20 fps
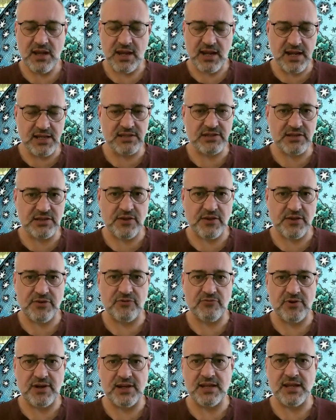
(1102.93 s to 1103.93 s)
into the
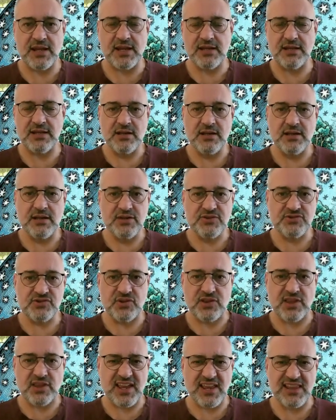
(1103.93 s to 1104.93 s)
3D
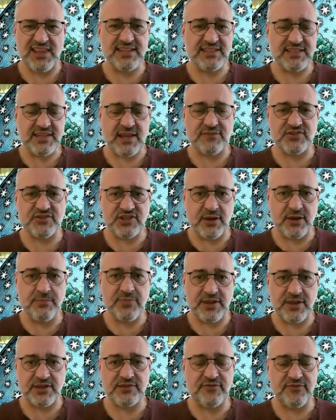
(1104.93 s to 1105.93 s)
so they at least have
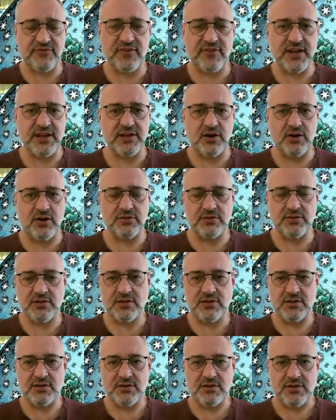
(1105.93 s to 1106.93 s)
something to feed on
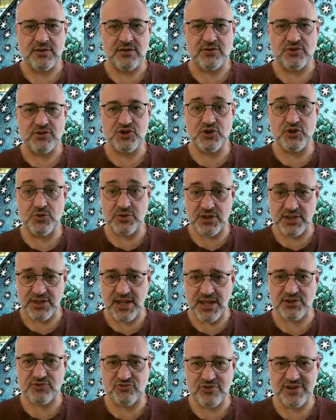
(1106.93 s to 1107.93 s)
during the
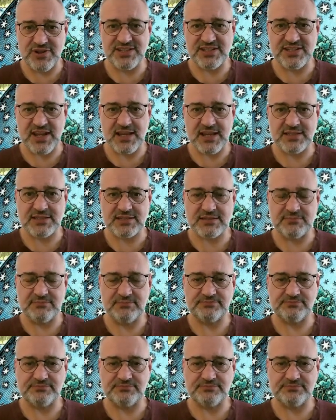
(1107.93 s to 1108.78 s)
next resets.